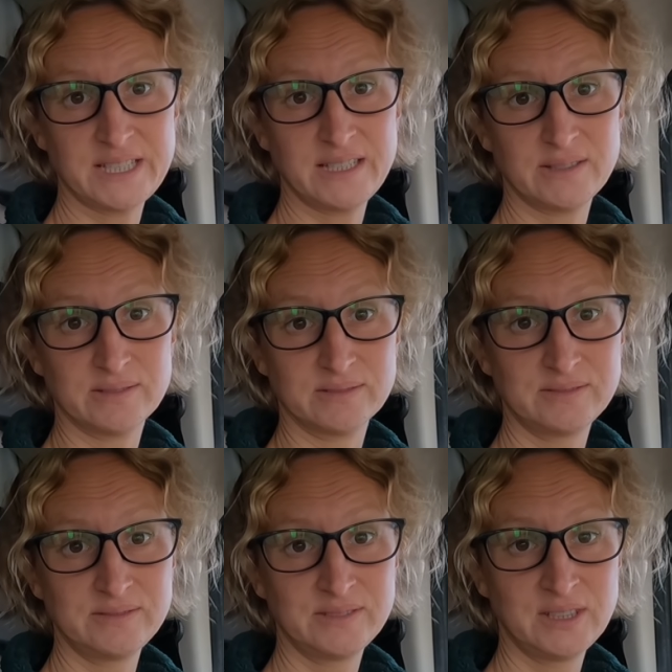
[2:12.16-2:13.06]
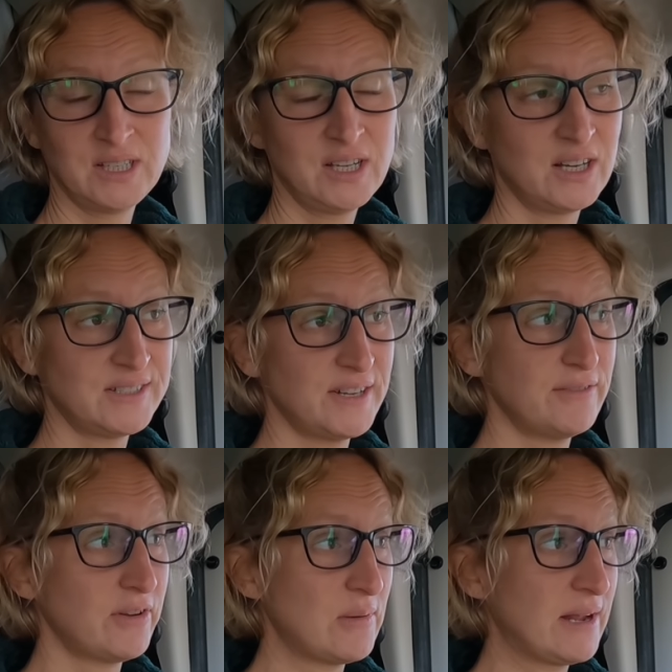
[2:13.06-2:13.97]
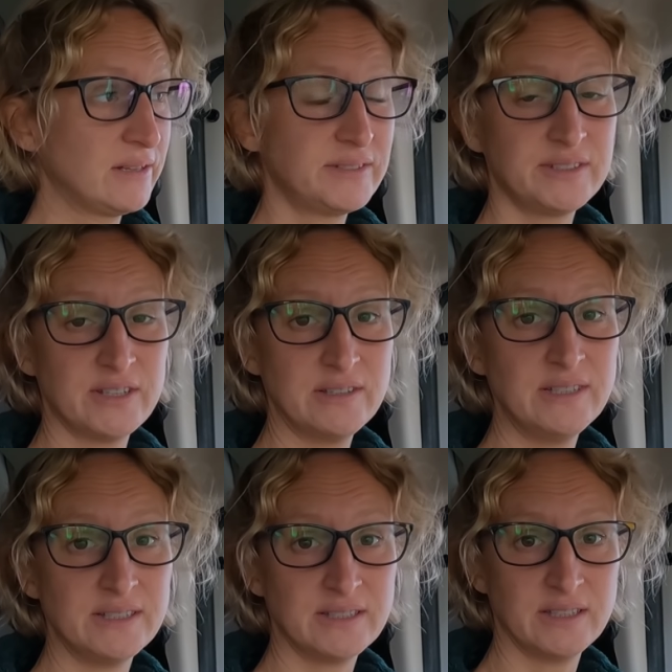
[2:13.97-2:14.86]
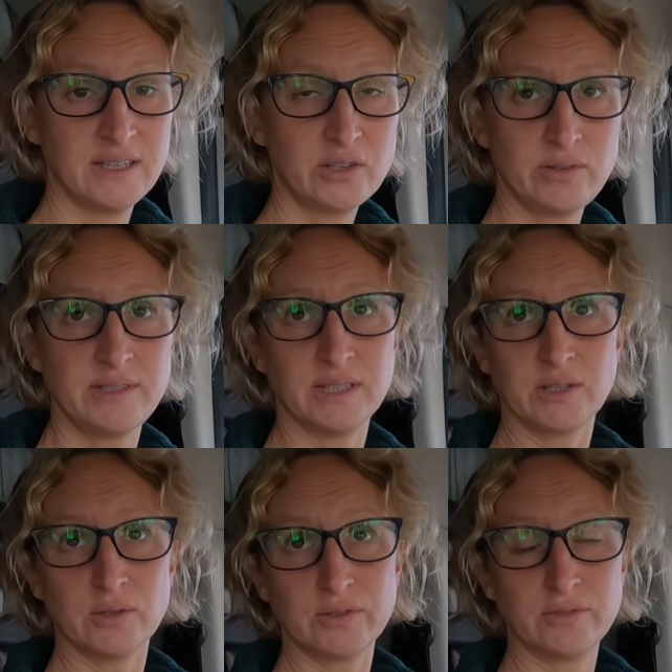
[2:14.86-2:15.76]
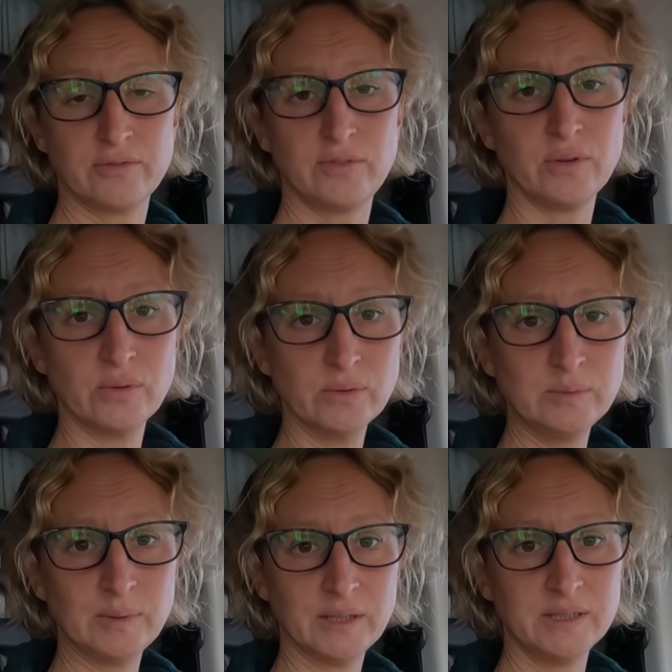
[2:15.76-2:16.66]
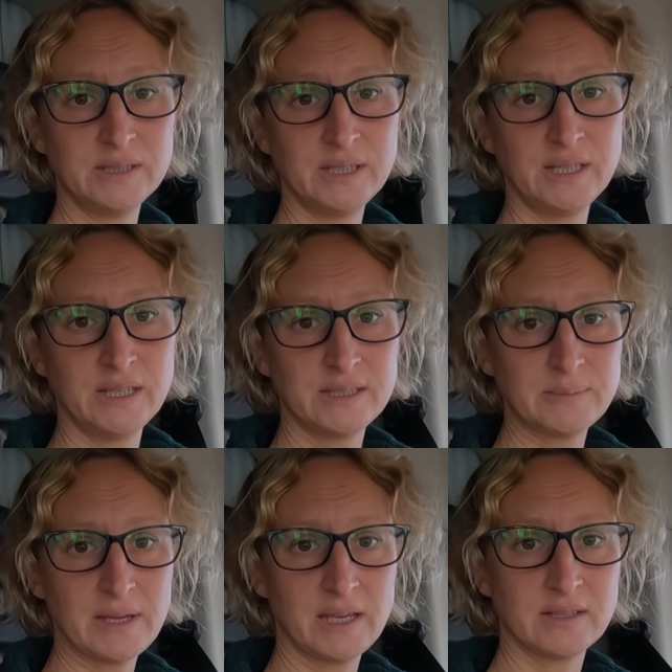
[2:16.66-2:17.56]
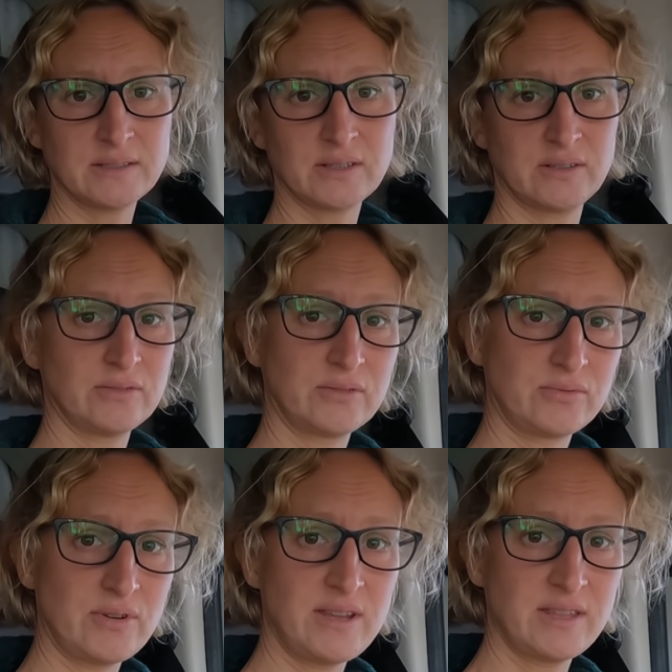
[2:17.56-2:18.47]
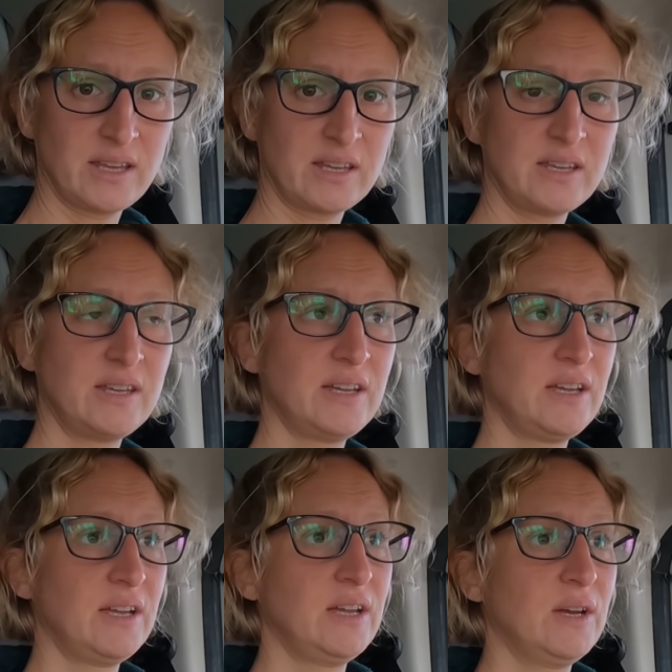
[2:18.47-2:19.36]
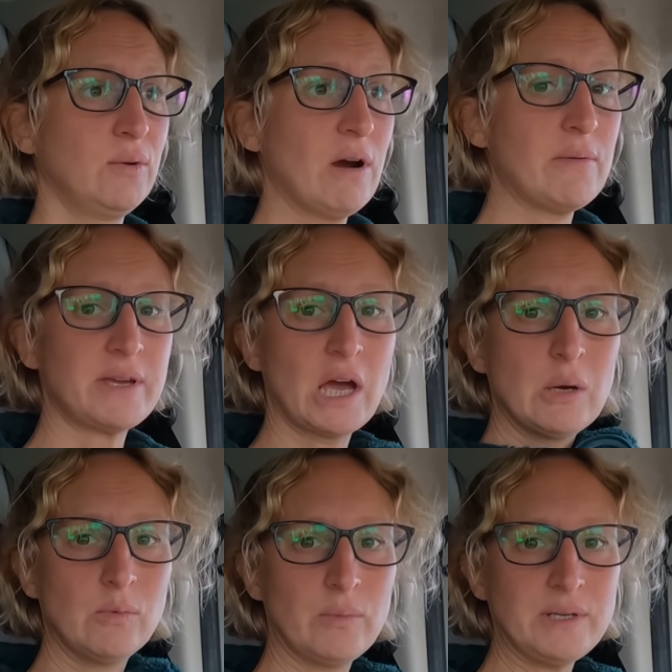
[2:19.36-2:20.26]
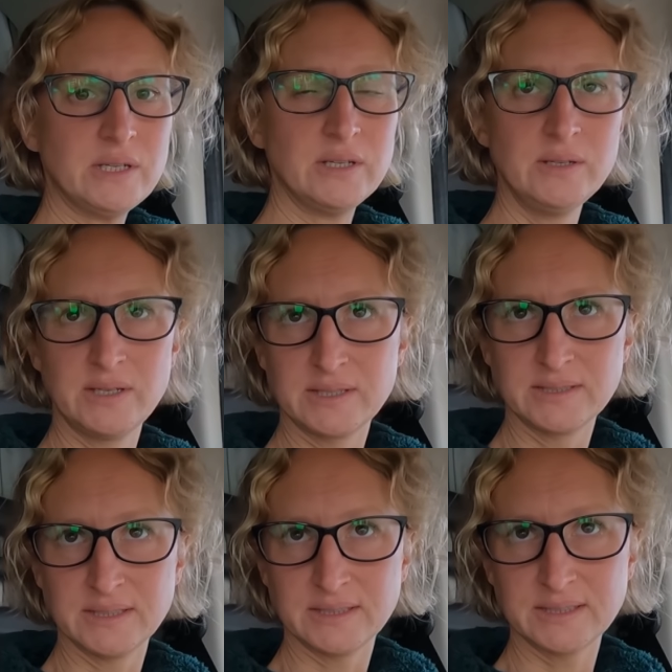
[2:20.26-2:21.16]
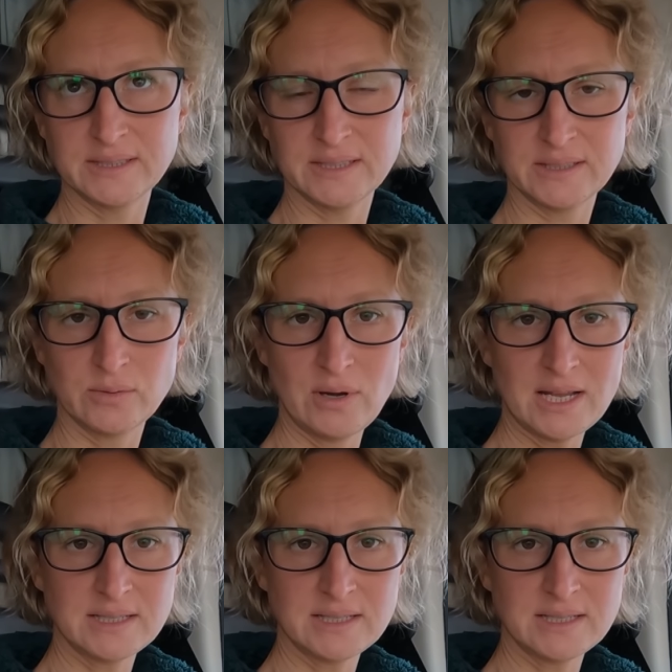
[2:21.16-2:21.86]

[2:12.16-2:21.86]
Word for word: diesel. I don't know if anyone else has noticed the increasing cost of fuel, but it's making us kind of rethink where we go and what we do, because it's it all